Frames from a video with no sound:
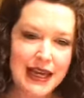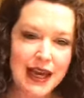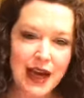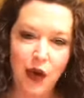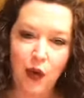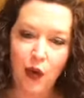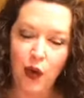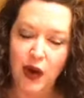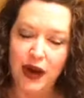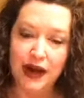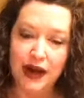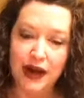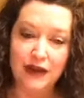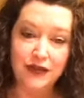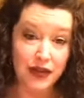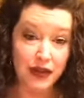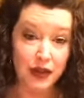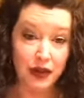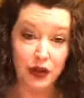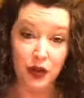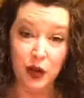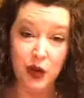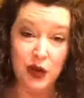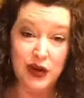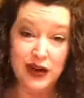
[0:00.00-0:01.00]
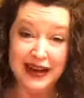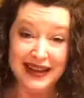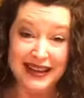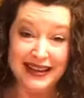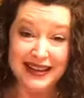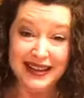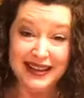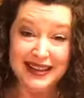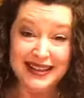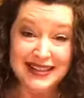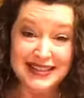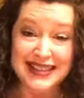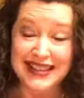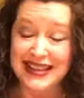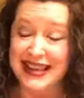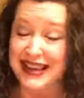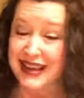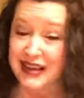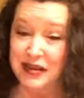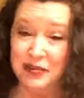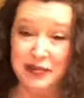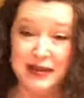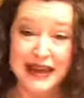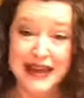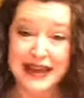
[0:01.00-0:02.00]
Whatever the Lord is, the
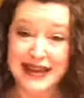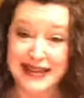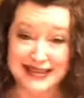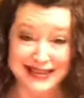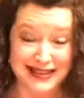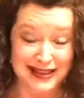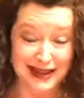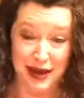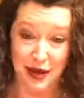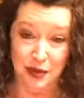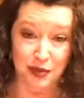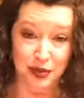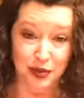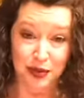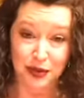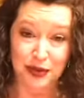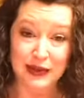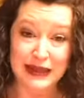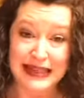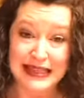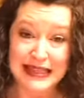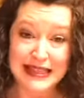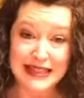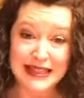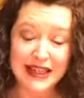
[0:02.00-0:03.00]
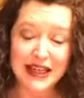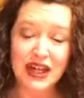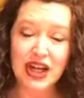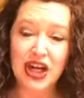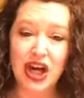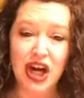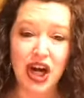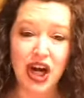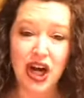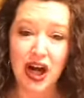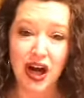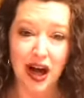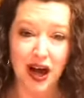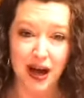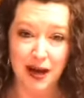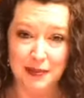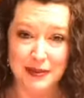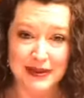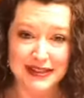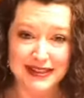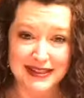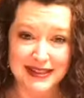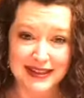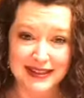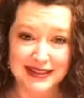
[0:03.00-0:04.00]
enemy is the complete
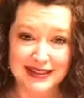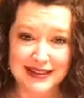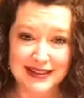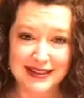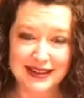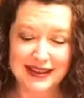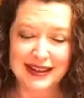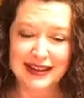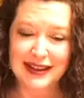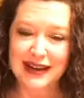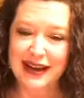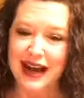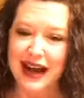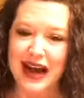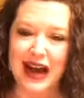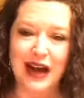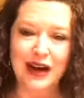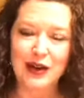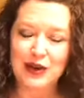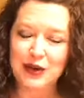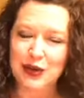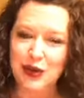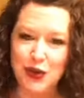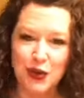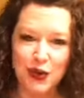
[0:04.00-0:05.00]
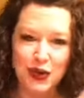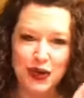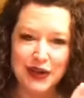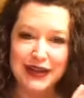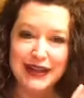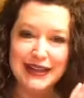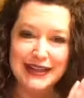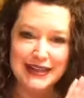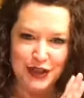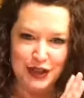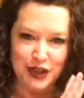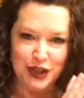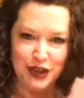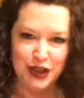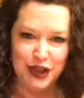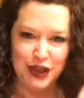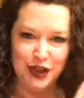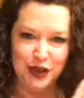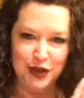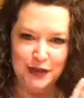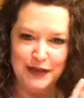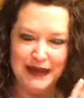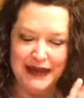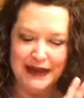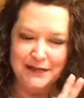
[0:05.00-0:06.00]
opposite. Our Lord is a
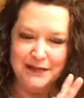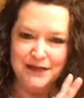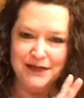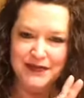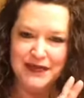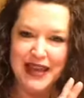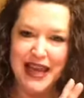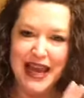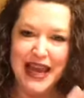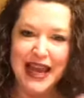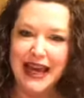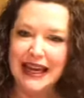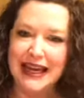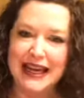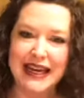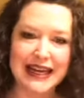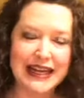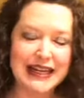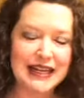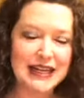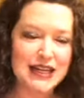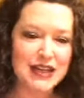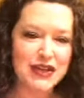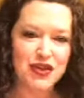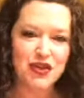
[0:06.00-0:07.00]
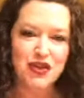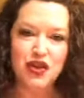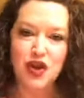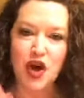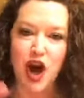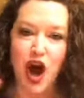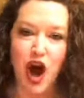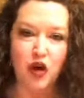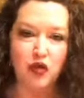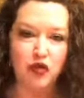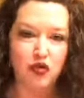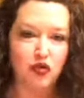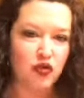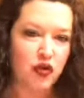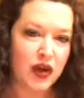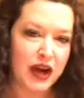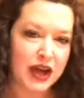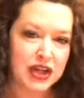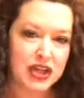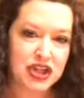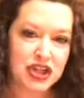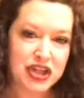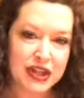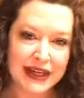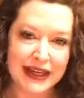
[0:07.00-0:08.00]
gentleman. And he does not
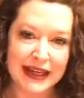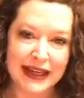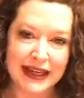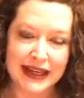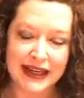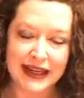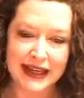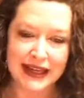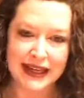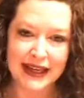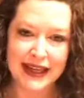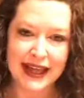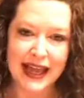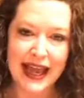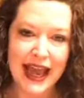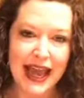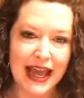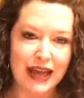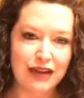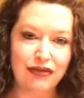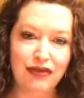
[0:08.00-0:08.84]
rush in and